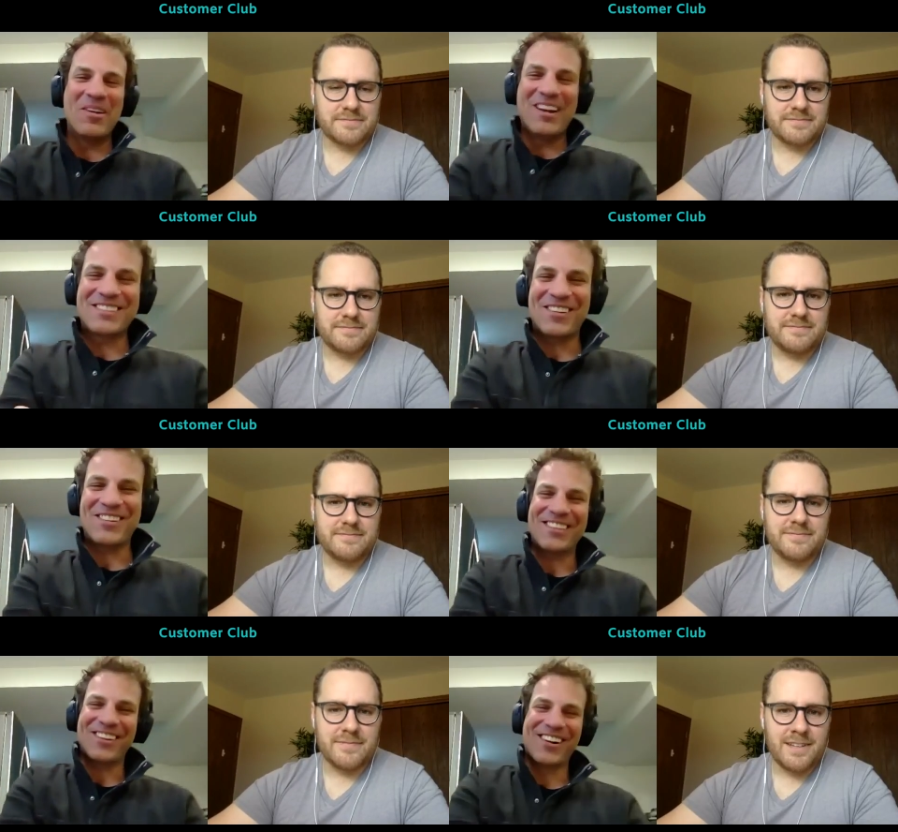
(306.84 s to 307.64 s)
Speaker 1: start
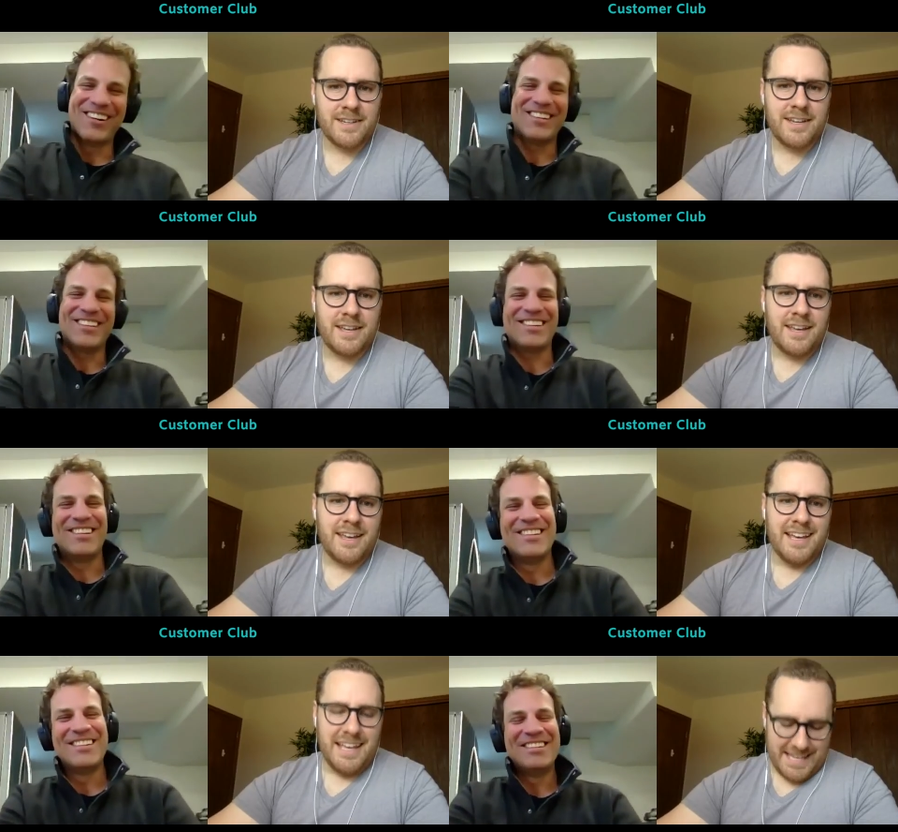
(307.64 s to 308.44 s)
either.
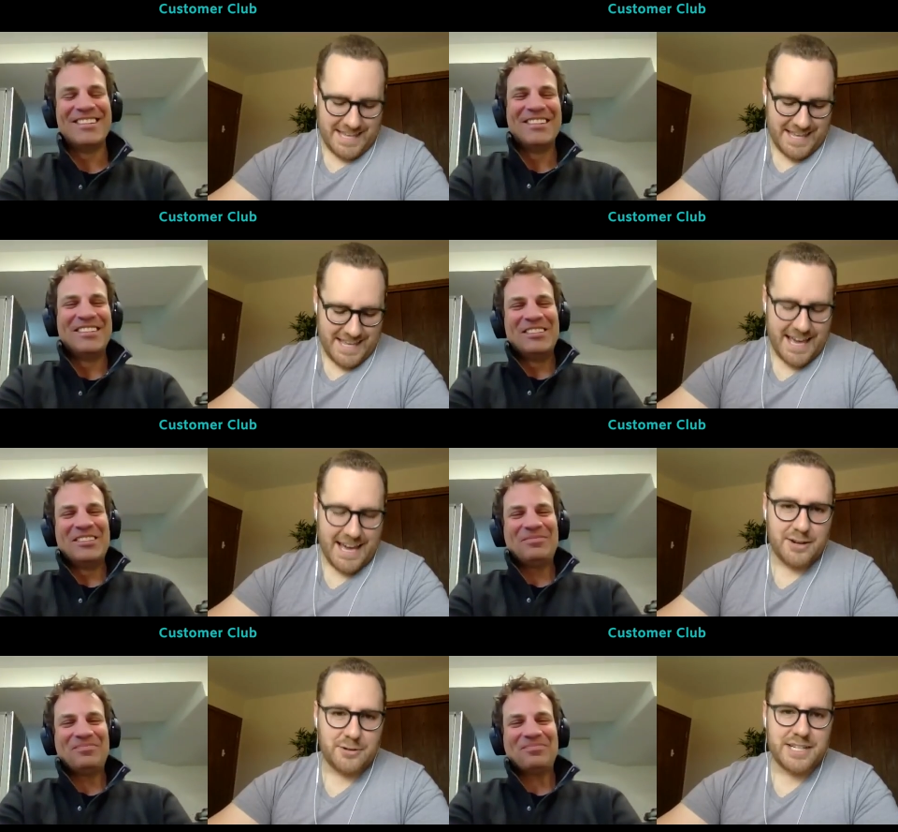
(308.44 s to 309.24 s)

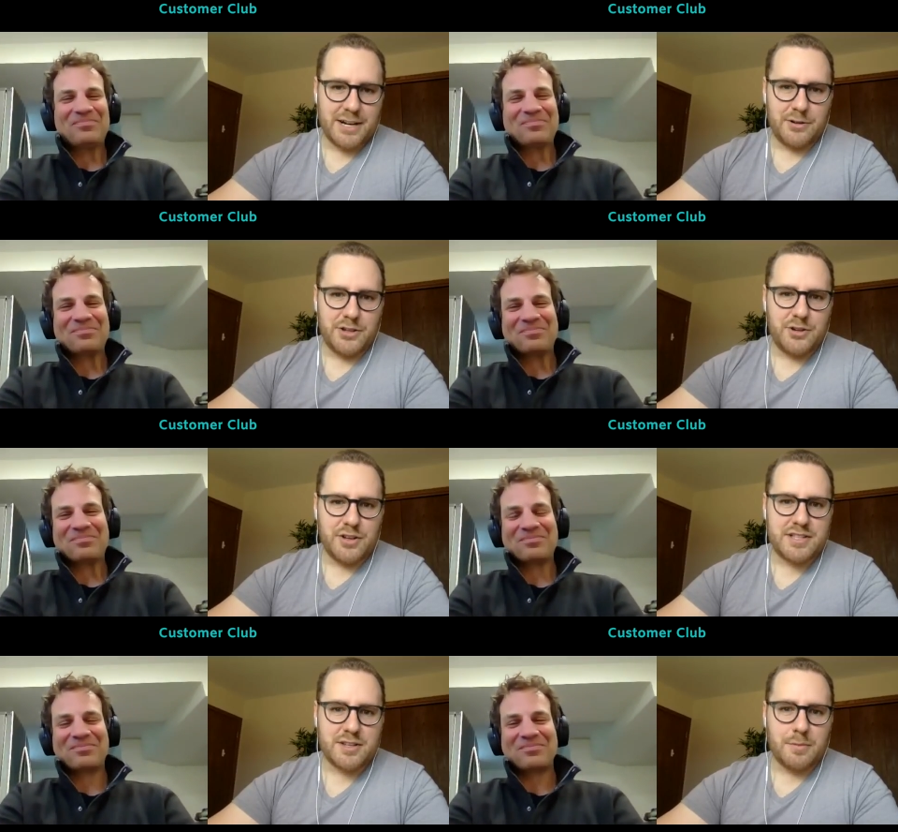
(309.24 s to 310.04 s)
Speaker 2: yeah, no doubt.
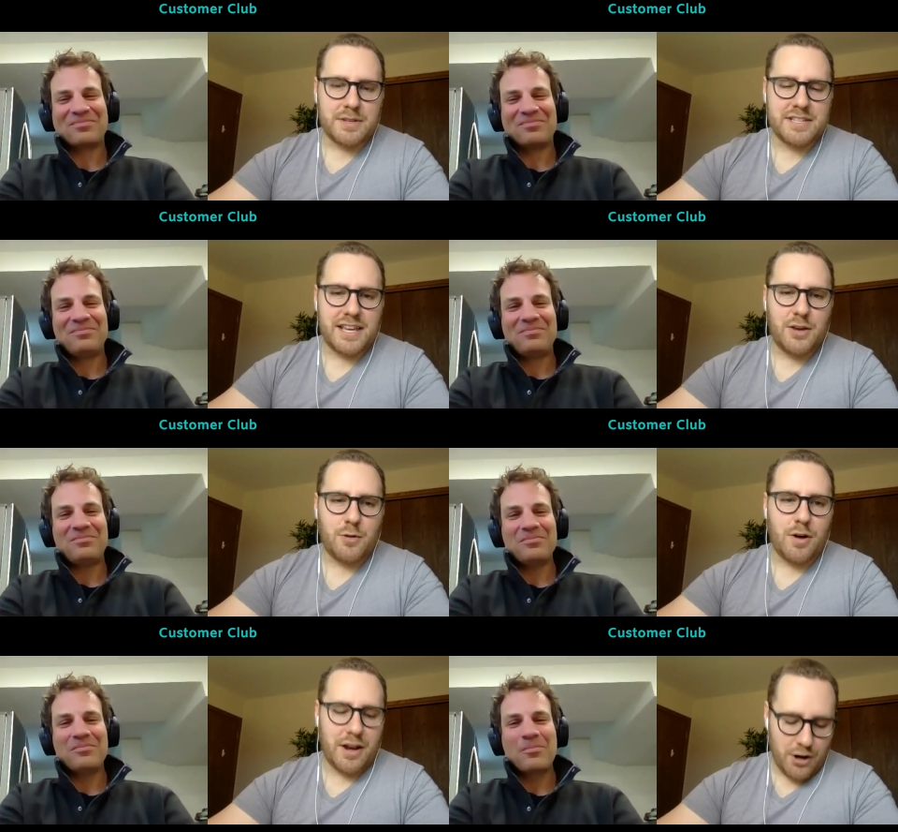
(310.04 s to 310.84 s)
You it's almost like
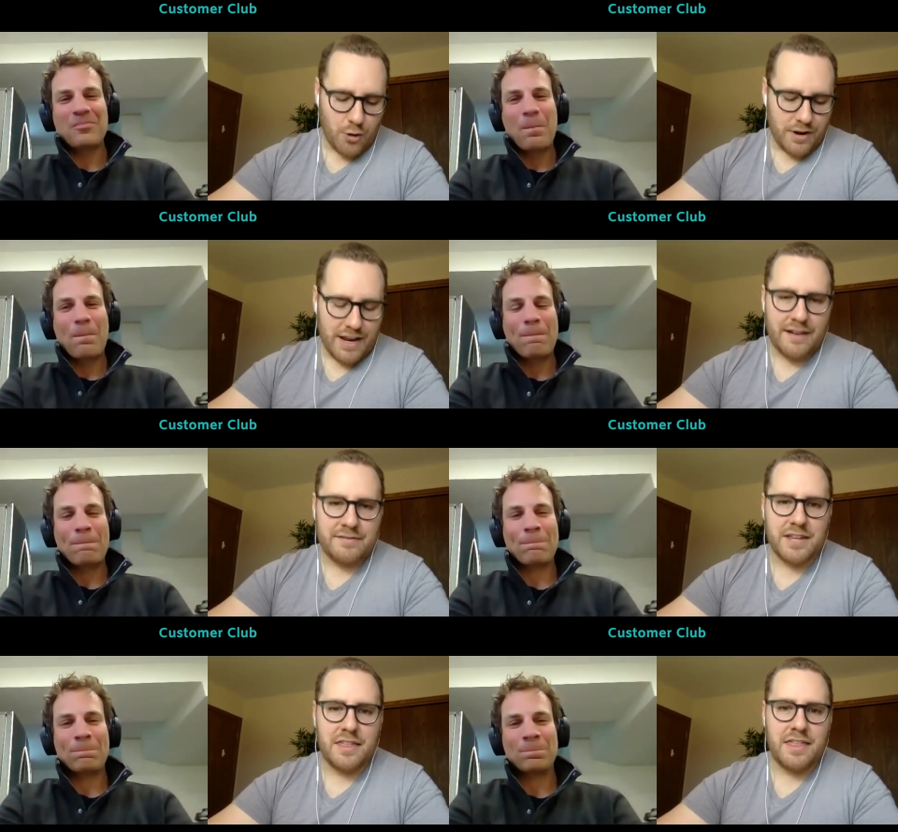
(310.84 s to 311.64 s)
you want to know
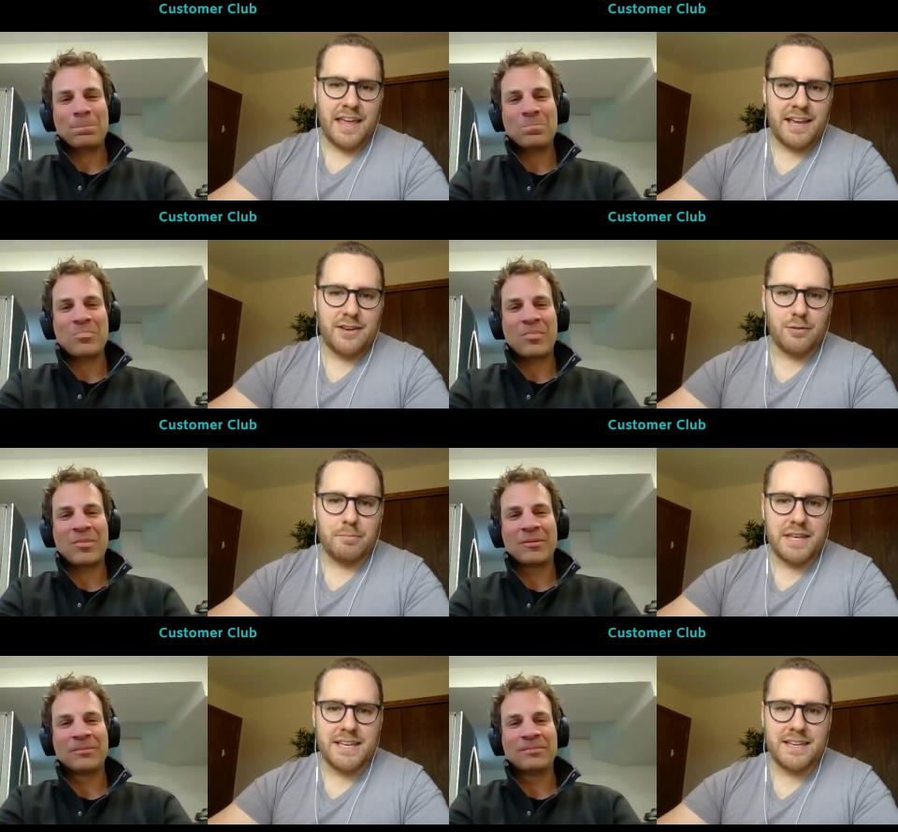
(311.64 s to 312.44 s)
enough to think you'll
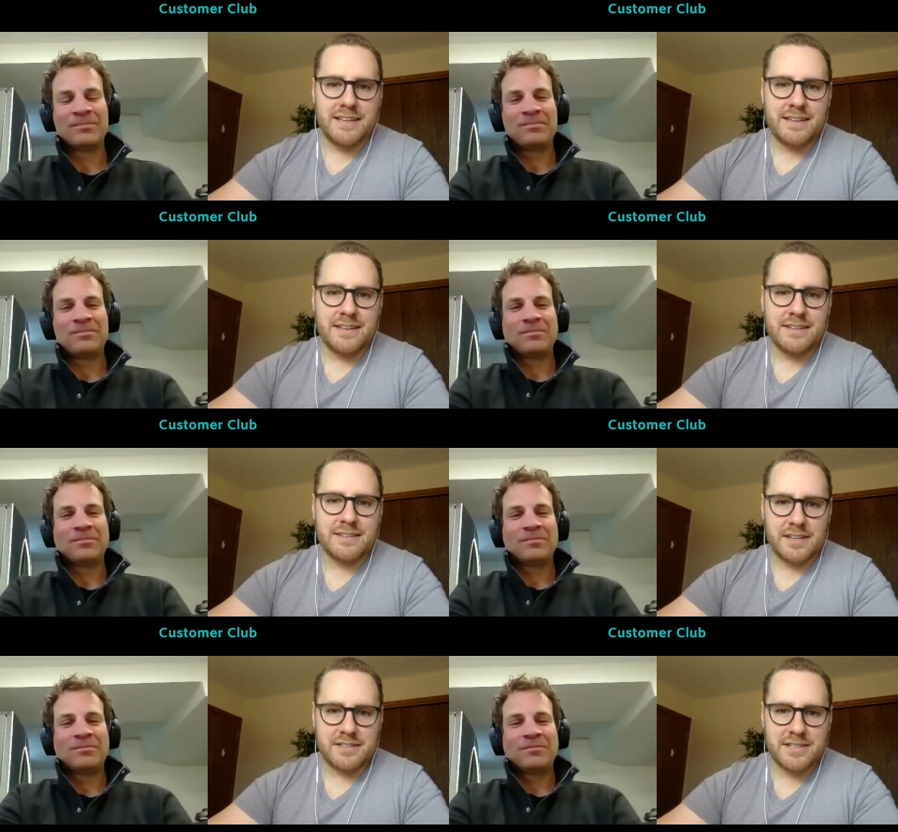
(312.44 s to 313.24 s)
be
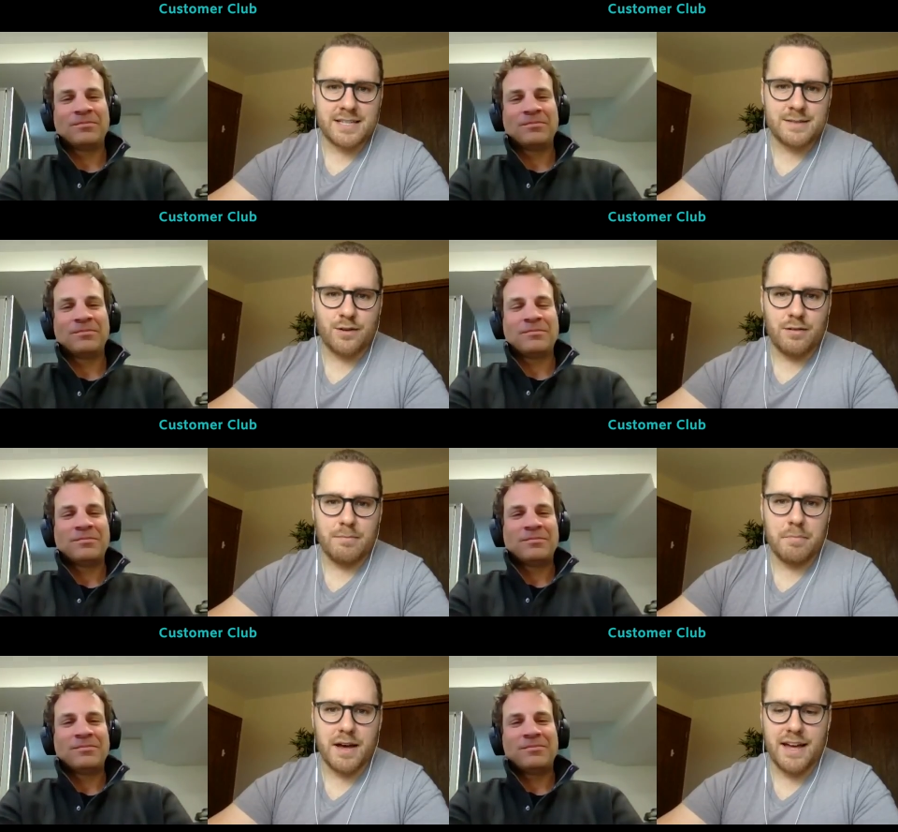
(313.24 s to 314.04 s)

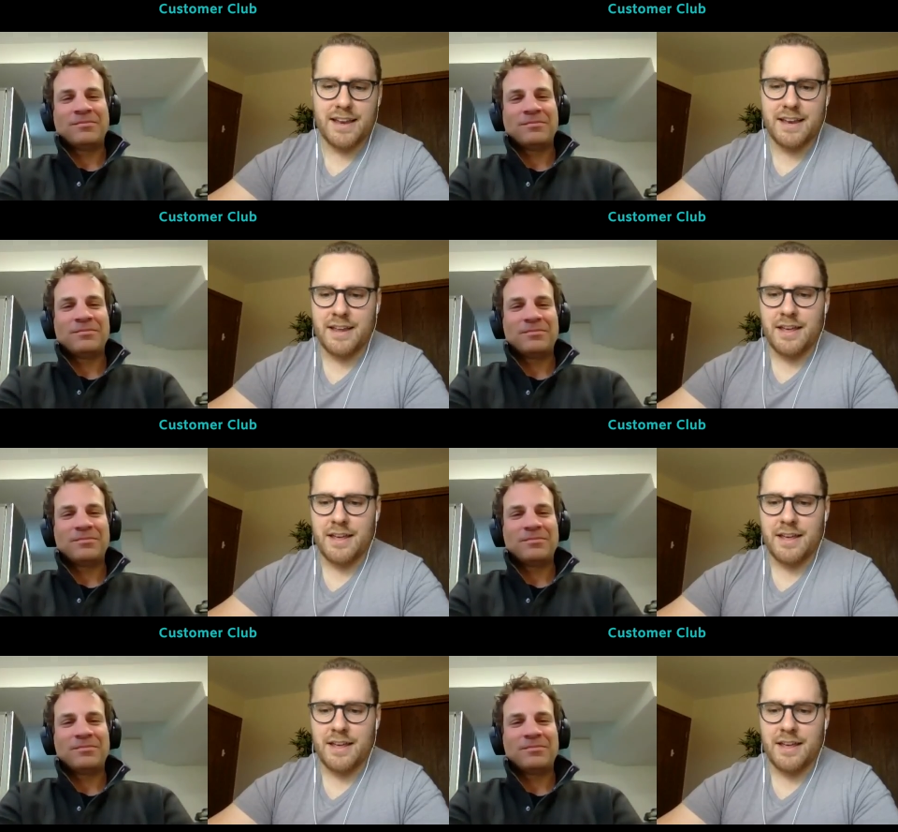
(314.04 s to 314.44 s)
successful, but